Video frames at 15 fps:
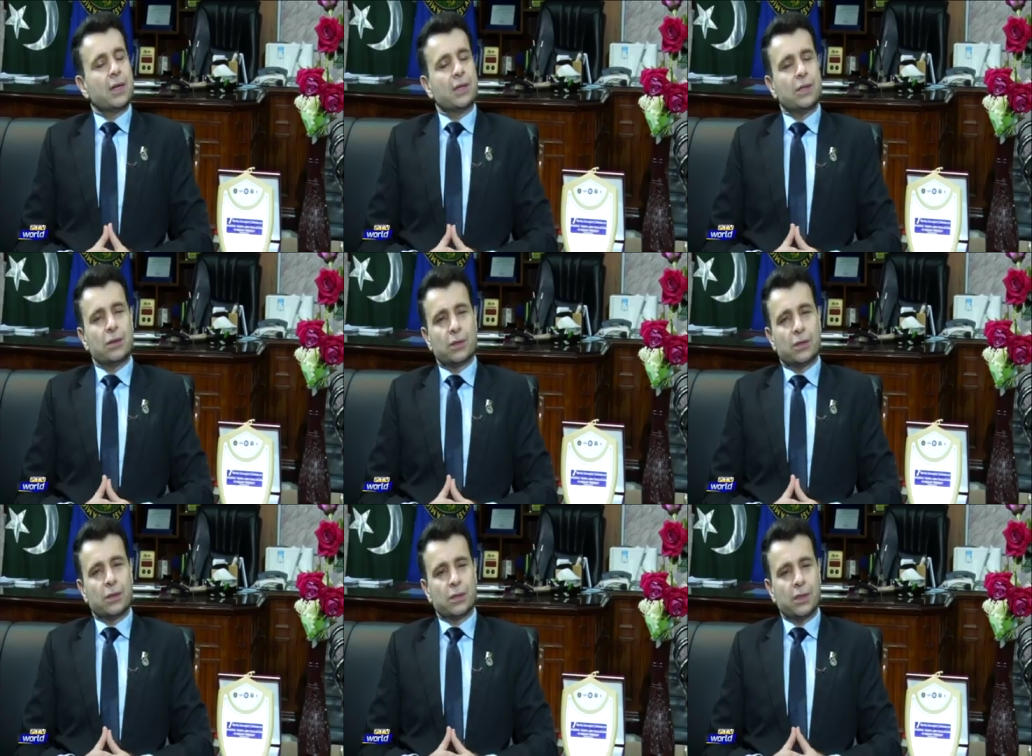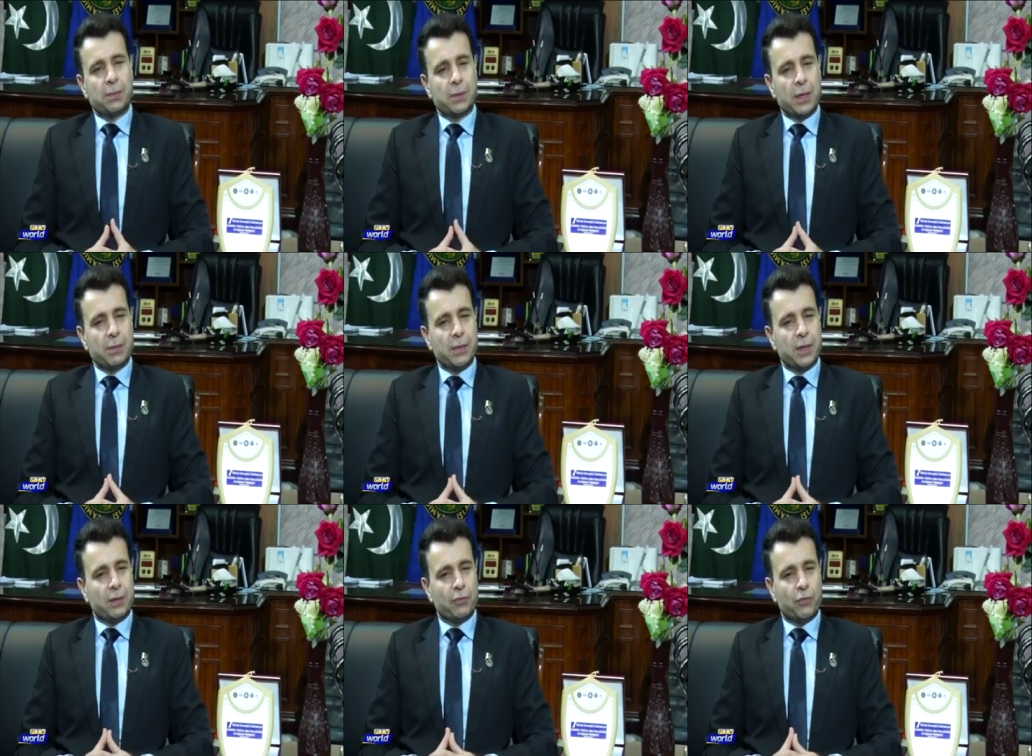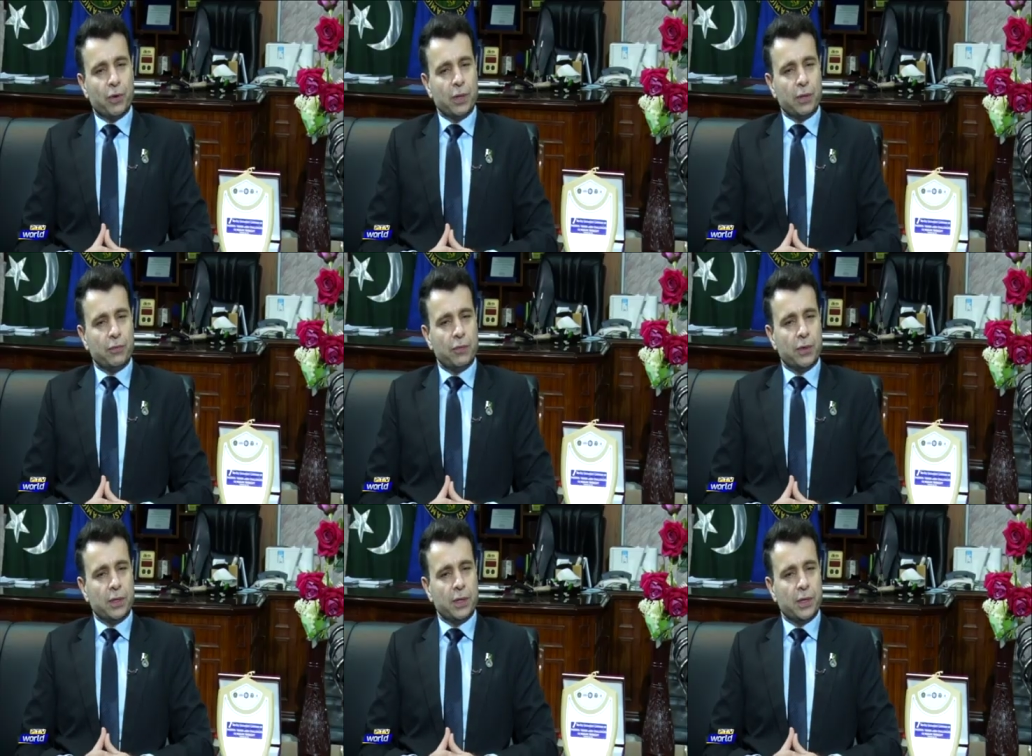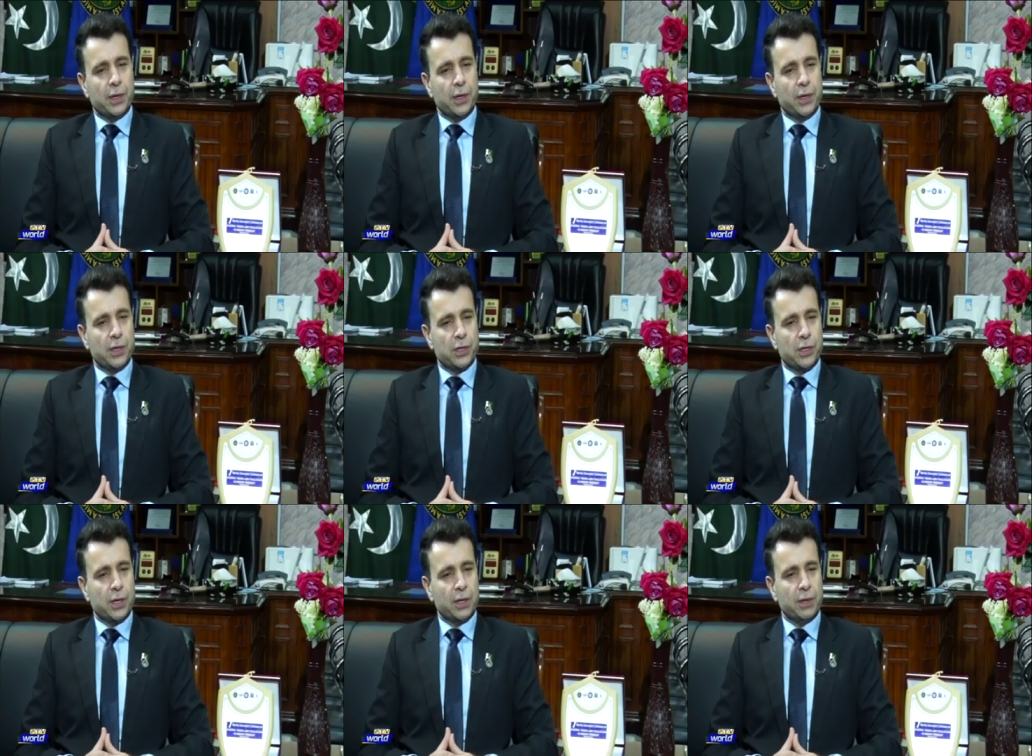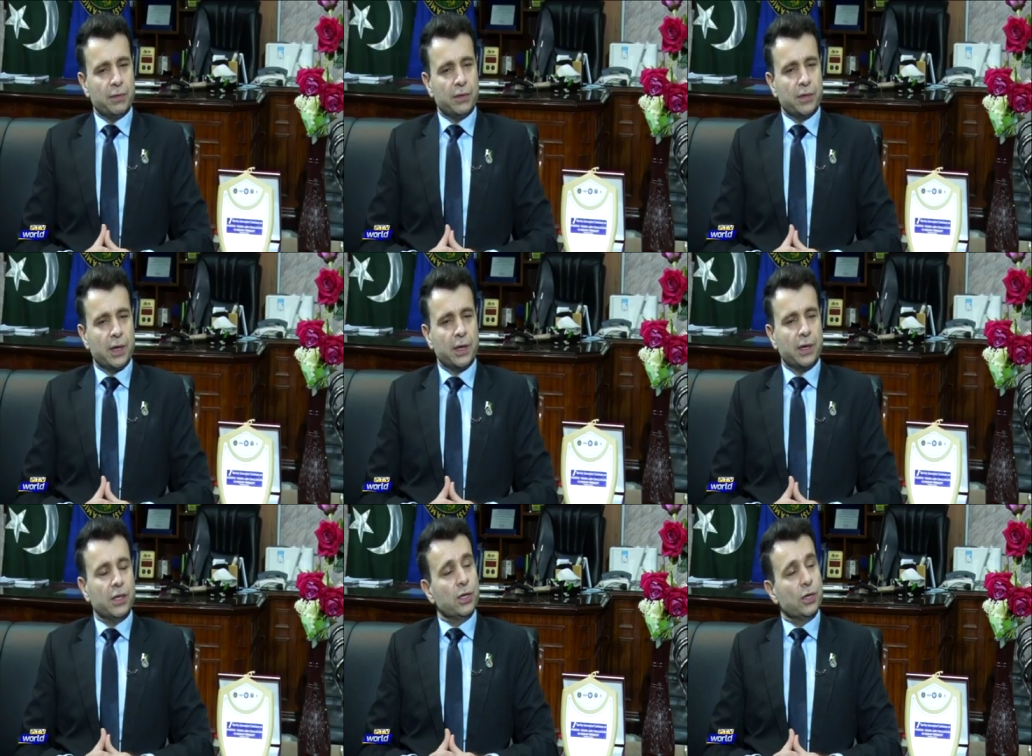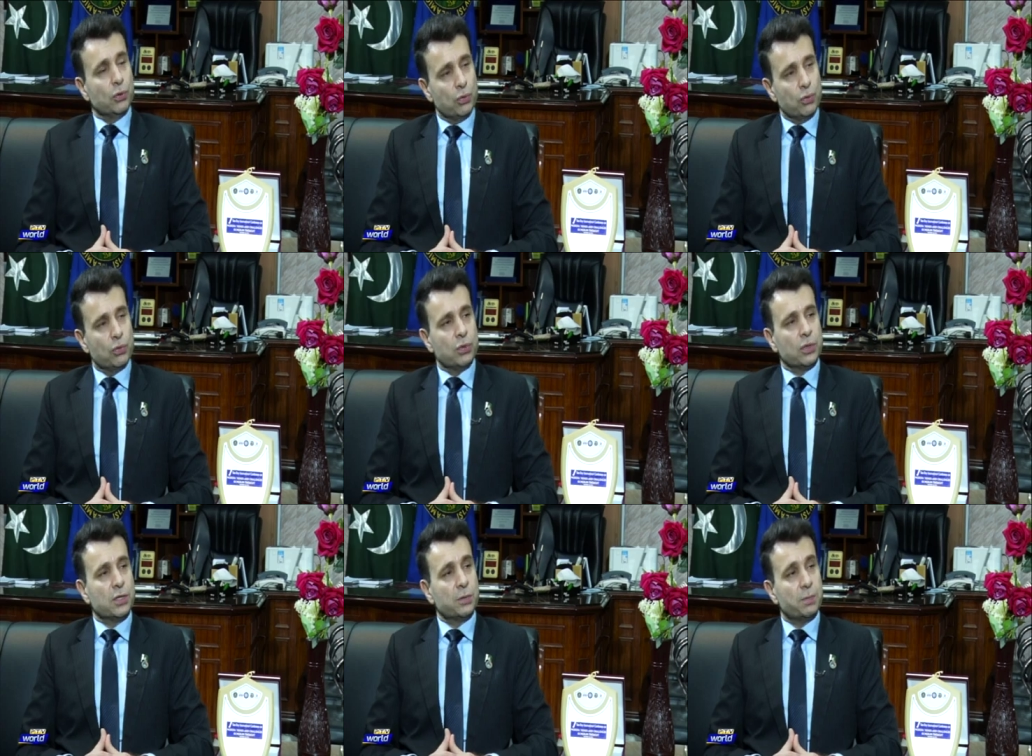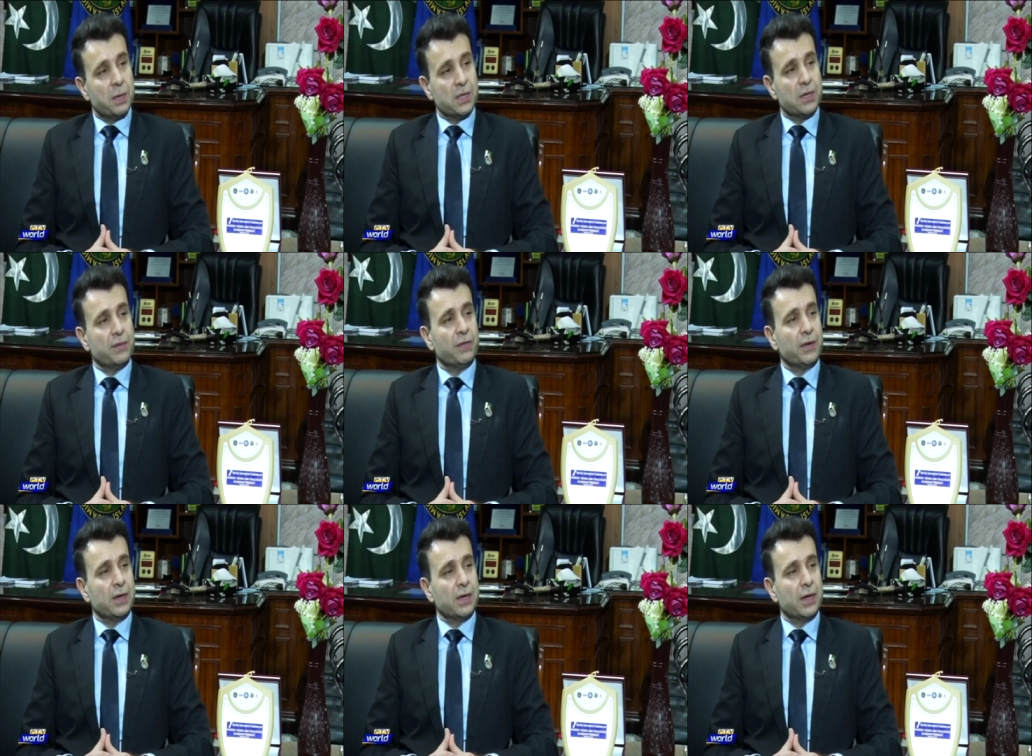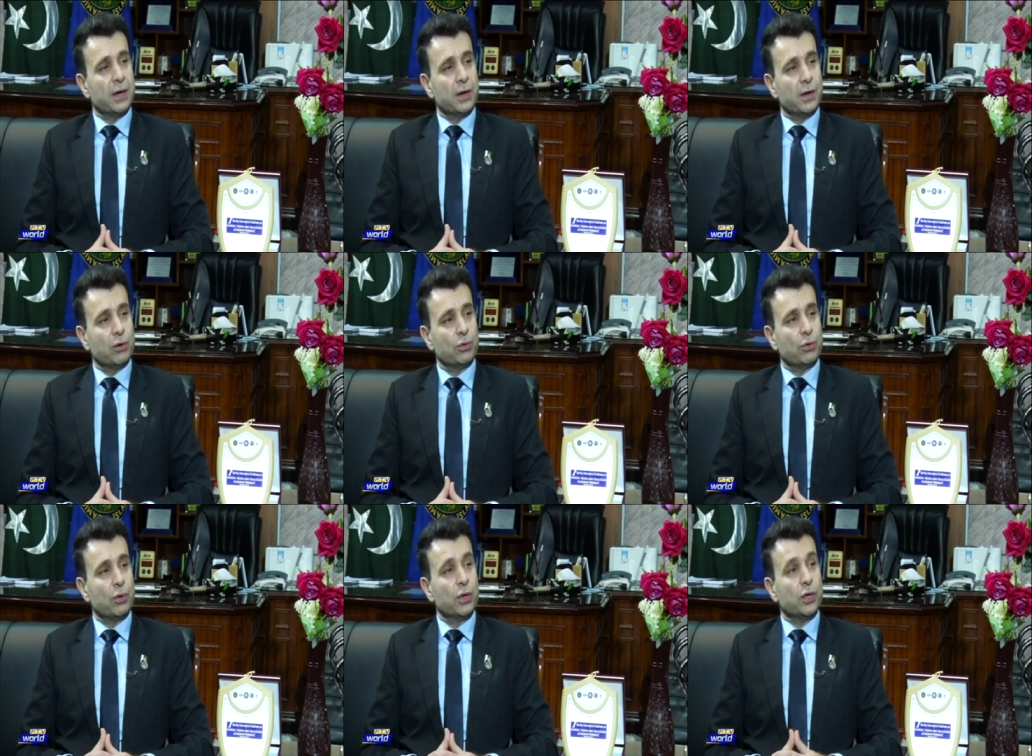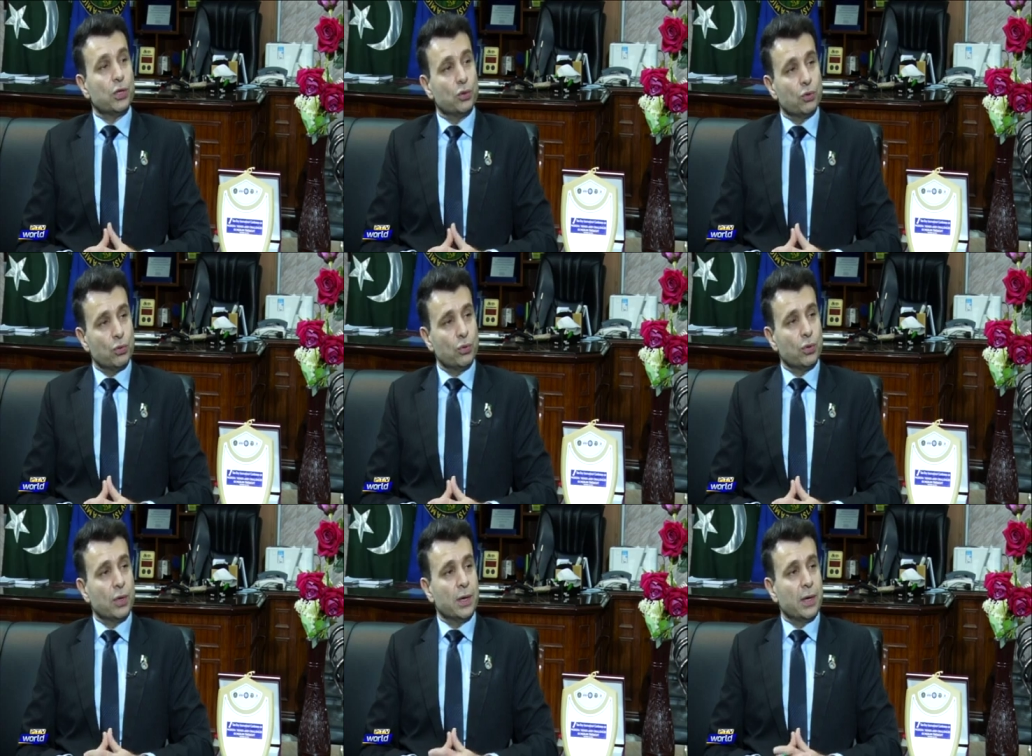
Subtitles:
So, Dr. Saab, tell me, what were the initiatives that you specifically undertook or you